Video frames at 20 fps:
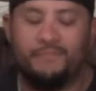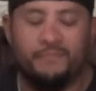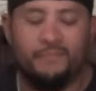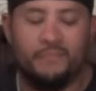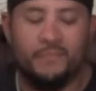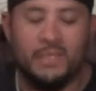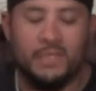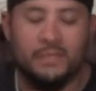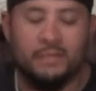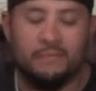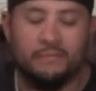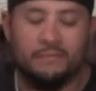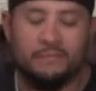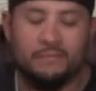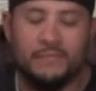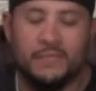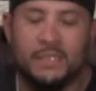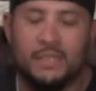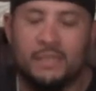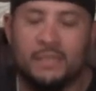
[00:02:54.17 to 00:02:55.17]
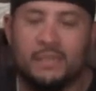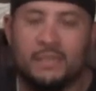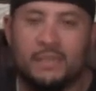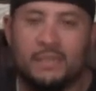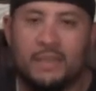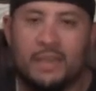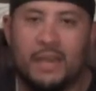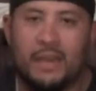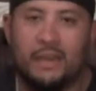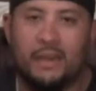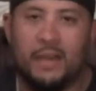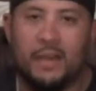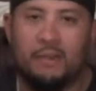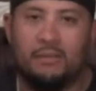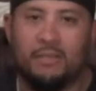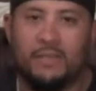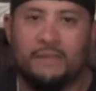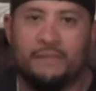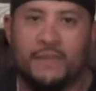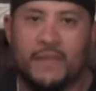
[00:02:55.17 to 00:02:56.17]
but
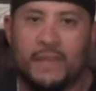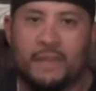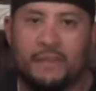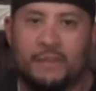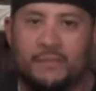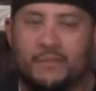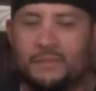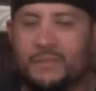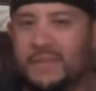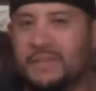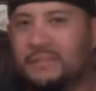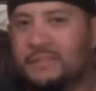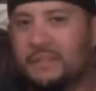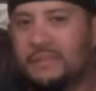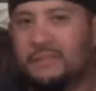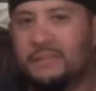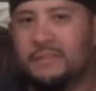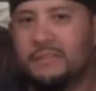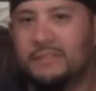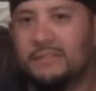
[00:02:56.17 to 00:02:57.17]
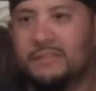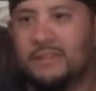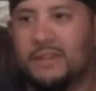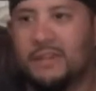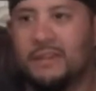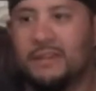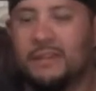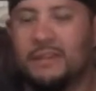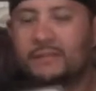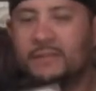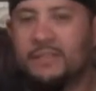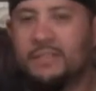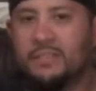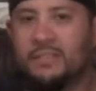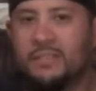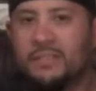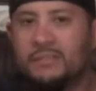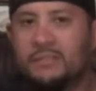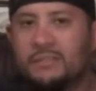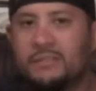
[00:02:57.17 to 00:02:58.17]
I'll leave that up to myself to decide.
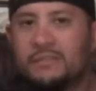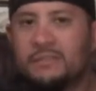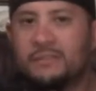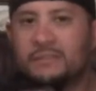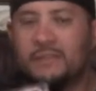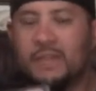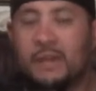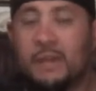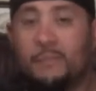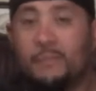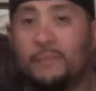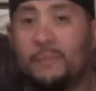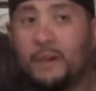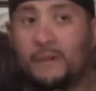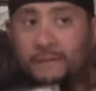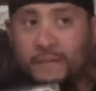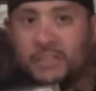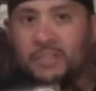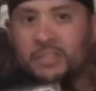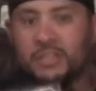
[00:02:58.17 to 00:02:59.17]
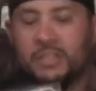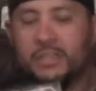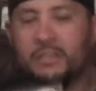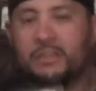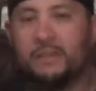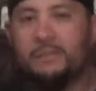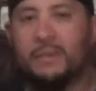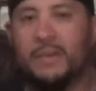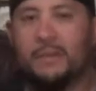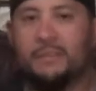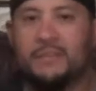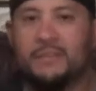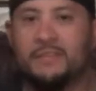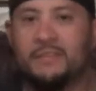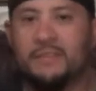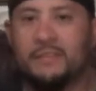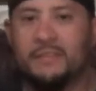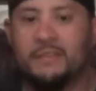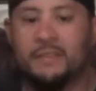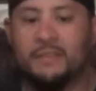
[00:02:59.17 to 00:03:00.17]
I'm eventually gonna pop
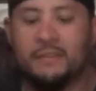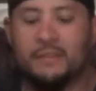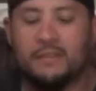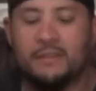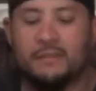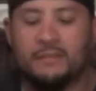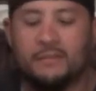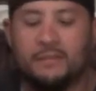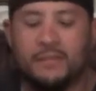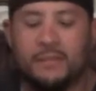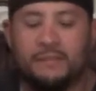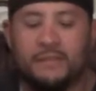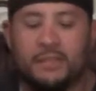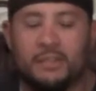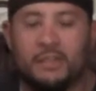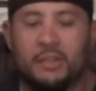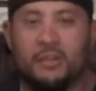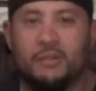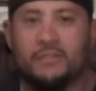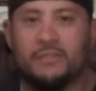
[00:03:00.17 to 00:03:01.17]
this in and give it a go and